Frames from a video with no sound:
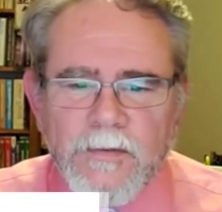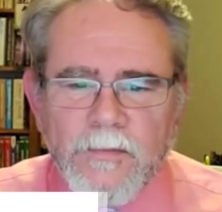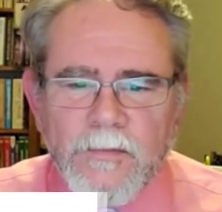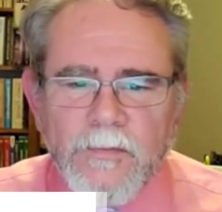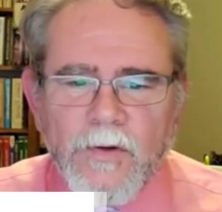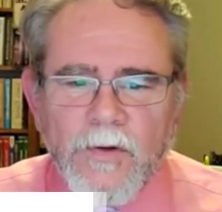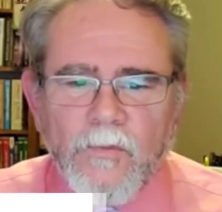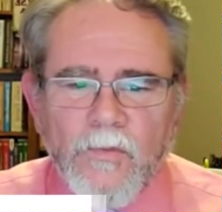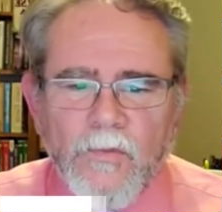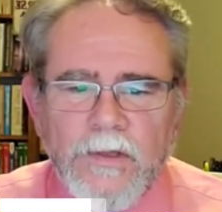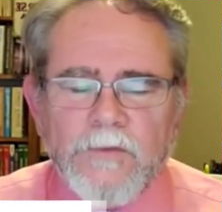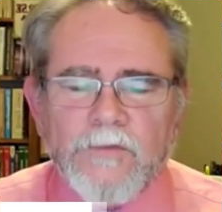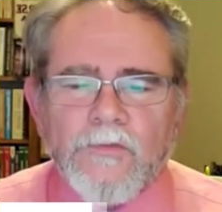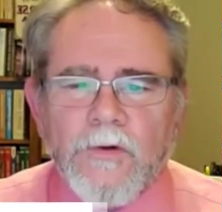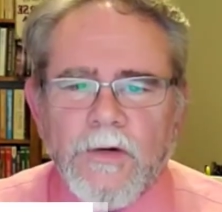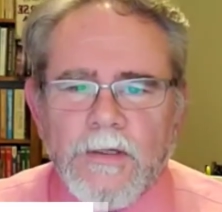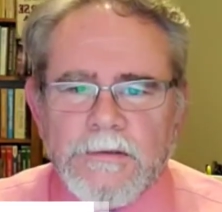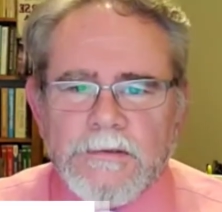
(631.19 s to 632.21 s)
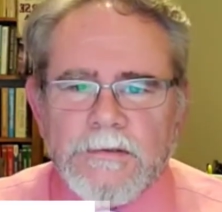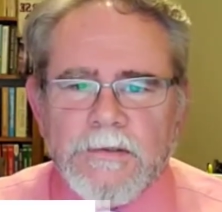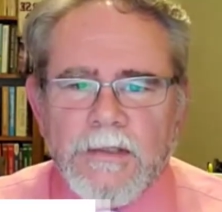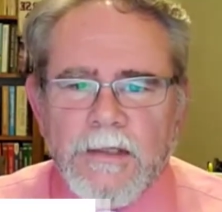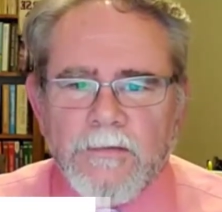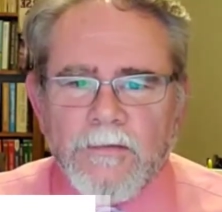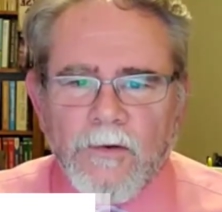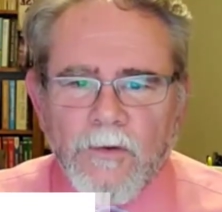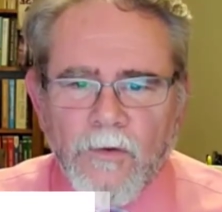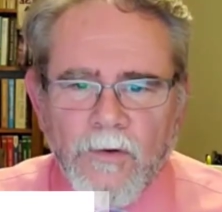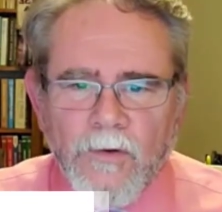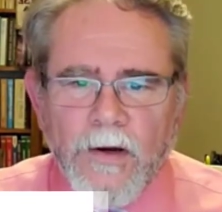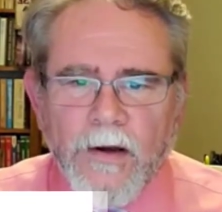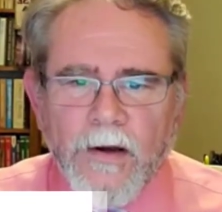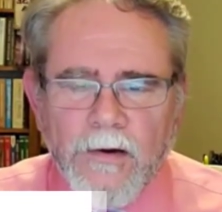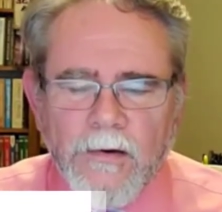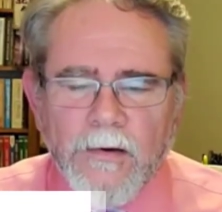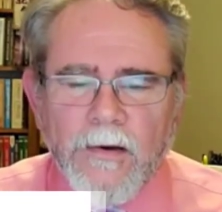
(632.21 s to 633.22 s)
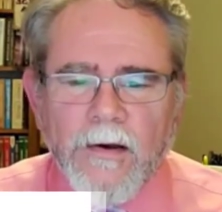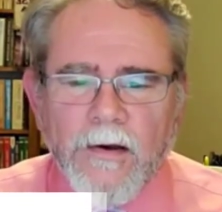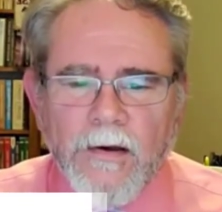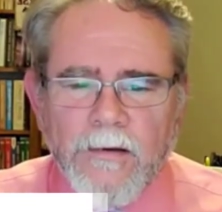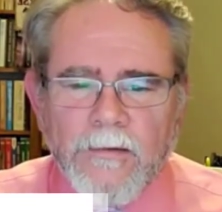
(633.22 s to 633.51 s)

but we trust in the Lord our God.